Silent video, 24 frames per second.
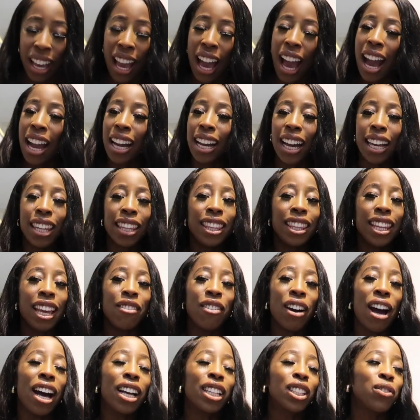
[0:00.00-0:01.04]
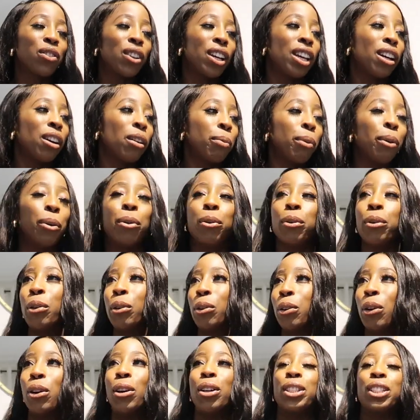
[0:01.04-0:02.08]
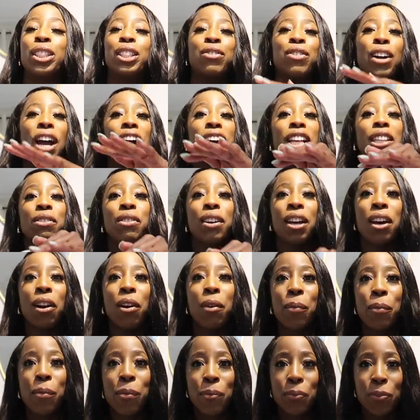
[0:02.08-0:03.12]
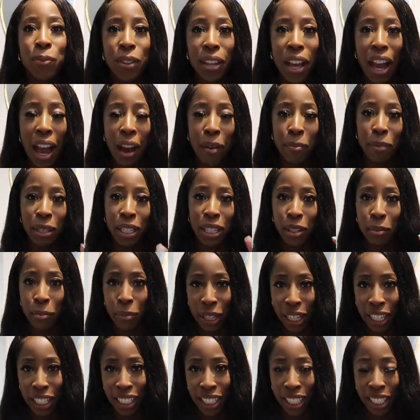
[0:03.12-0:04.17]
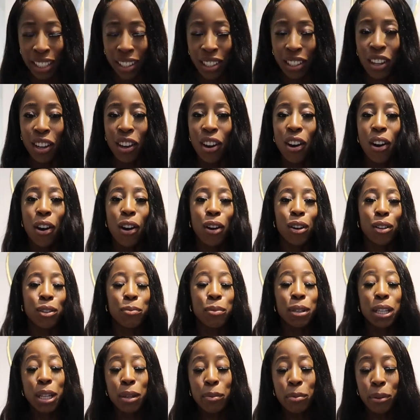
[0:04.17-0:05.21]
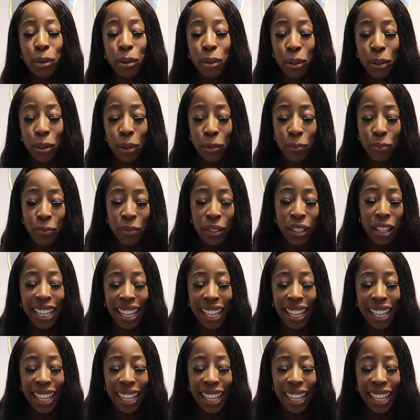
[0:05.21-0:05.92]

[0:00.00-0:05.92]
I can never ask for help. Oh gosh, if I ask for help, I'm being a burden on people.